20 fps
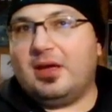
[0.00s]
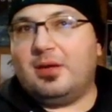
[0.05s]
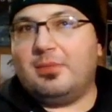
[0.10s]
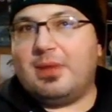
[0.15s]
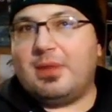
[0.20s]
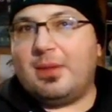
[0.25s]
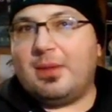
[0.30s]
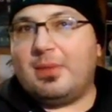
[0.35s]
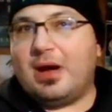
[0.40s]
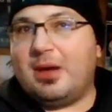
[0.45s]

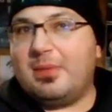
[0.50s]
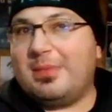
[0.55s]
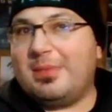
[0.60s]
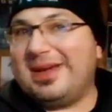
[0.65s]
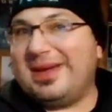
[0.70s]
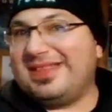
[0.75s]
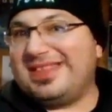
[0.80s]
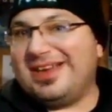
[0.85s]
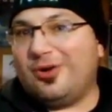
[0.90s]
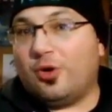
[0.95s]
my mom
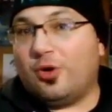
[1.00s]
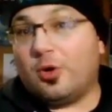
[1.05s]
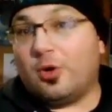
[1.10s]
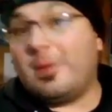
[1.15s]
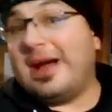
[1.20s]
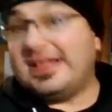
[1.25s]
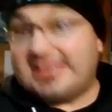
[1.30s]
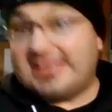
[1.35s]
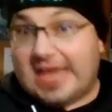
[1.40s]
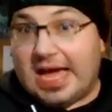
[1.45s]
and
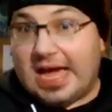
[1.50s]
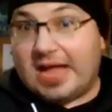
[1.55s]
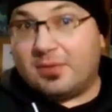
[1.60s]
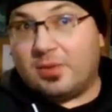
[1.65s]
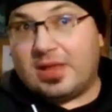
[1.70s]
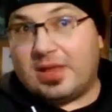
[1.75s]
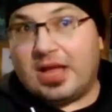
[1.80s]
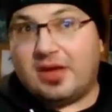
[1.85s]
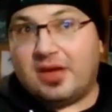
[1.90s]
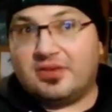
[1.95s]
my
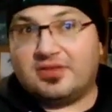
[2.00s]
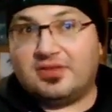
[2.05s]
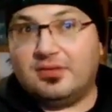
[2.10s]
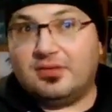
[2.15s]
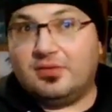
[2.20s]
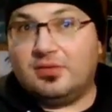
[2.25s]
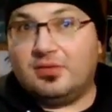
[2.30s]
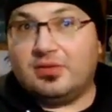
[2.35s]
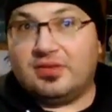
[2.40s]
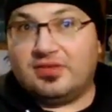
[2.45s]
dad went out
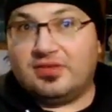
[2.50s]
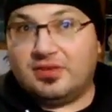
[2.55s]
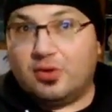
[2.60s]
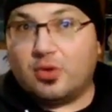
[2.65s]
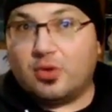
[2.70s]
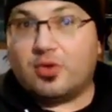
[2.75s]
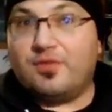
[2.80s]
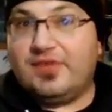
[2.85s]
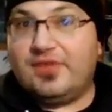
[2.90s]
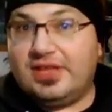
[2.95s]
to the
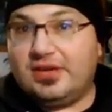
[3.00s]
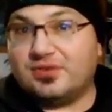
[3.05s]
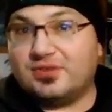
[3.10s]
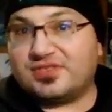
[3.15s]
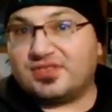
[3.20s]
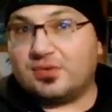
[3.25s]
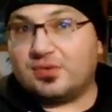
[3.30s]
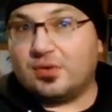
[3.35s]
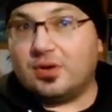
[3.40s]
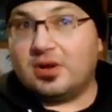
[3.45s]
local video
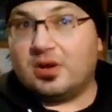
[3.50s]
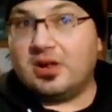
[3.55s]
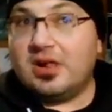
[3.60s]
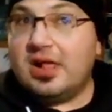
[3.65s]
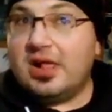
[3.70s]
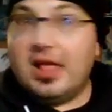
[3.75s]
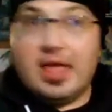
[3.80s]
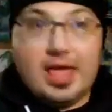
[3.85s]
store,